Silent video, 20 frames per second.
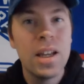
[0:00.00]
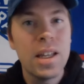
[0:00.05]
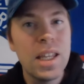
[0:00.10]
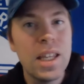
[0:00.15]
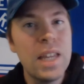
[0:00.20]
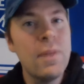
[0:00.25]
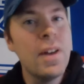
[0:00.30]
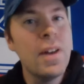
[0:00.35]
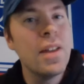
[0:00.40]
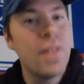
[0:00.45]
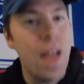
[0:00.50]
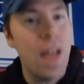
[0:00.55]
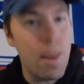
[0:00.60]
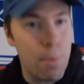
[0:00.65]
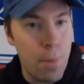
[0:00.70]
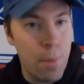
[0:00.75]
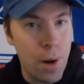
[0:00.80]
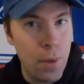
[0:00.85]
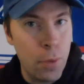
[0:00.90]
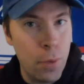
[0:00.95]
Even in that
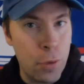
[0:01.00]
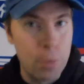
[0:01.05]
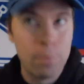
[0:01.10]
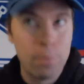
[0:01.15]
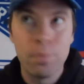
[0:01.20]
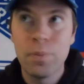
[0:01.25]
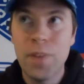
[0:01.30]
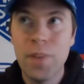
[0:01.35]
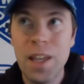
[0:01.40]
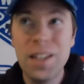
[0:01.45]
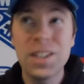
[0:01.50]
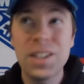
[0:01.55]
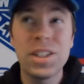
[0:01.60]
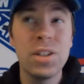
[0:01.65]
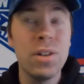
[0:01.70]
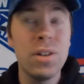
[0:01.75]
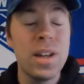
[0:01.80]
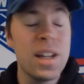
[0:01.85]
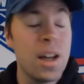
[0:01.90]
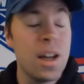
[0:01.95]
month, they
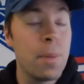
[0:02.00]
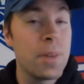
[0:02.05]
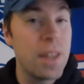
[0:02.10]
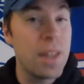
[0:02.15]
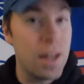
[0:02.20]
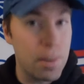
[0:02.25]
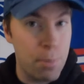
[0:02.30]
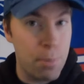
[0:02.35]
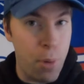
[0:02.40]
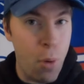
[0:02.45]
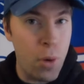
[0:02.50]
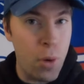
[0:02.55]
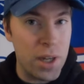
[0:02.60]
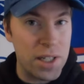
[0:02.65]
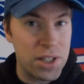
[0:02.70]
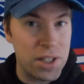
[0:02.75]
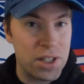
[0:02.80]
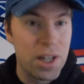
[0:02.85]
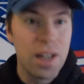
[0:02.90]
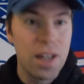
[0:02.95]
still ended up getting
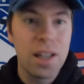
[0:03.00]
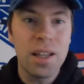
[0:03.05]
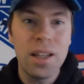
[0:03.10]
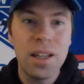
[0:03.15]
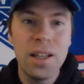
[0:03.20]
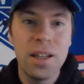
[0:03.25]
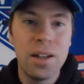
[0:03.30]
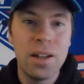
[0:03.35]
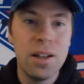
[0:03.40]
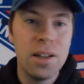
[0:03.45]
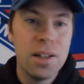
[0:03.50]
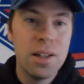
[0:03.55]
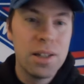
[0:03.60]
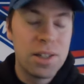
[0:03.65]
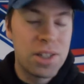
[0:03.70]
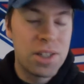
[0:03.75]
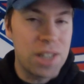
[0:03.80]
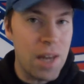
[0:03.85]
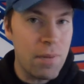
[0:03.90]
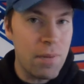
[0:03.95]
points in
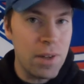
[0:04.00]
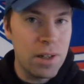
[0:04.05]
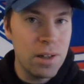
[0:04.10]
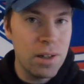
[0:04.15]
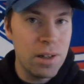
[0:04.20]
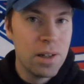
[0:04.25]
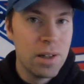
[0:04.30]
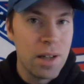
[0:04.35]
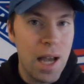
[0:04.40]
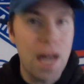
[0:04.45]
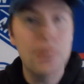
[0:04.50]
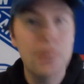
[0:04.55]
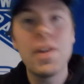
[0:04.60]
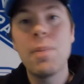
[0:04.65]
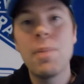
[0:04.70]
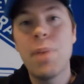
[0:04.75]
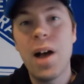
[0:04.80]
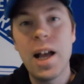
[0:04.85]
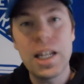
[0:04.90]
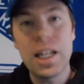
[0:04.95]
7 out of a
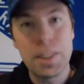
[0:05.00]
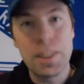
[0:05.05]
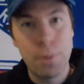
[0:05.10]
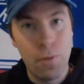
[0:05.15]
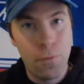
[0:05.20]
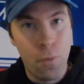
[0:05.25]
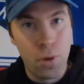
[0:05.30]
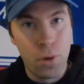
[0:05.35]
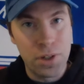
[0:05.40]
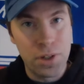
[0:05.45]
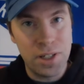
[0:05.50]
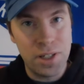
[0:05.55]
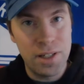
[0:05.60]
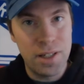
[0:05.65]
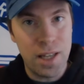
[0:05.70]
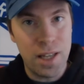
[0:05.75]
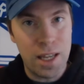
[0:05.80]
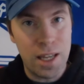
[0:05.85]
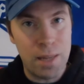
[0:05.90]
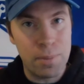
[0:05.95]
possible 14
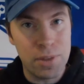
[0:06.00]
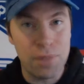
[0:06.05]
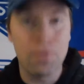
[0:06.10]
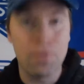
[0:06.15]
games.